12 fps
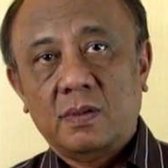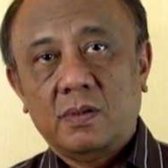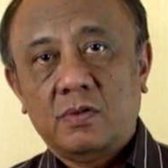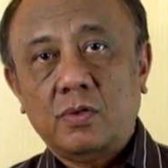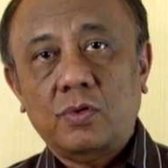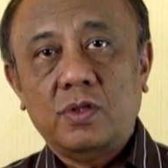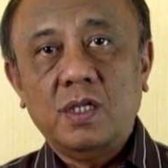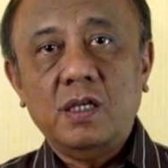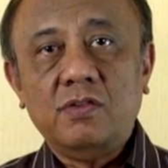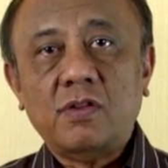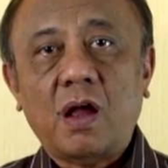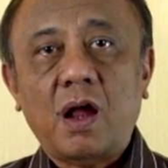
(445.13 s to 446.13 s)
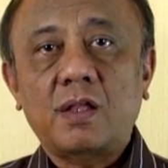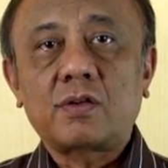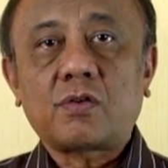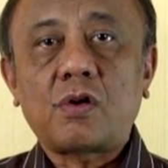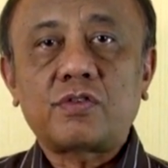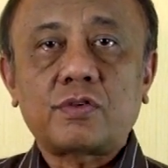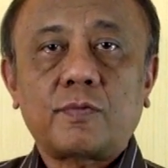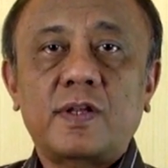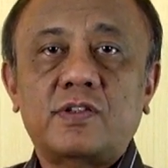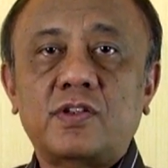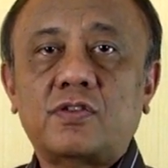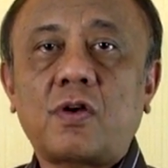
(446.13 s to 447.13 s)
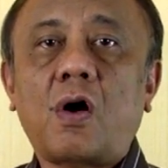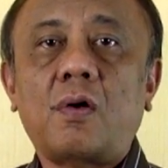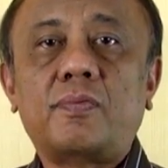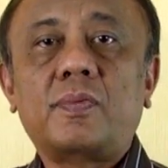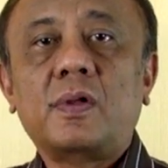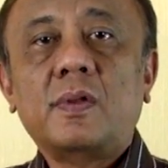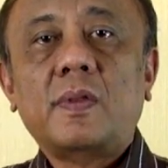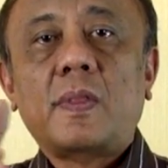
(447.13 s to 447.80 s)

So these are the consequences of